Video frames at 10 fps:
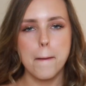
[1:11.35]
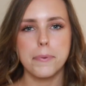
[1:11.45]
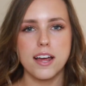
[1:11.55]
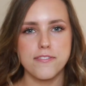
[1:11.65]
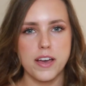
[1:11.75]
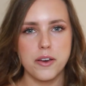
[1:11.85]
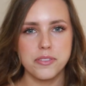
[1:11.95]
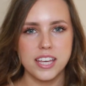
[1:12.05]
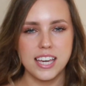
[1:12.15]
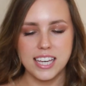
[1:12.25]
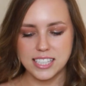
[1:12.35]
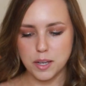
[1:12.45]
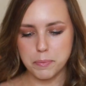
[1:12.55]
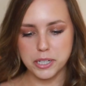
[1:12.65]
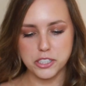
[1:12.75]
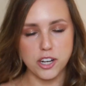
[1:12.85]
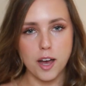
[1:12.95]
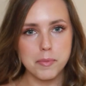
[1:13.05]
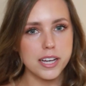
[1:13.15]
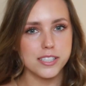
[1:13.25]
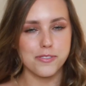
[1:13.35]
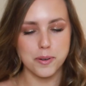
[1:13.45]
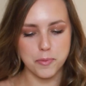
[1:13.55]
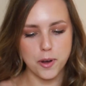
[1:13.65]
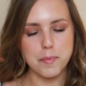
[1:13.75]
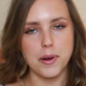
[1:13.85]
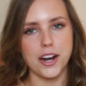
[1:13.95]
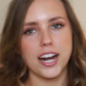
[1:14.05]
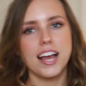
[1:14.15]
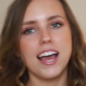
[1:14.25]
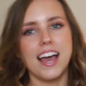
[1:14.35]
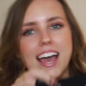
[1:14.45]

but I found these pajamas from Walmart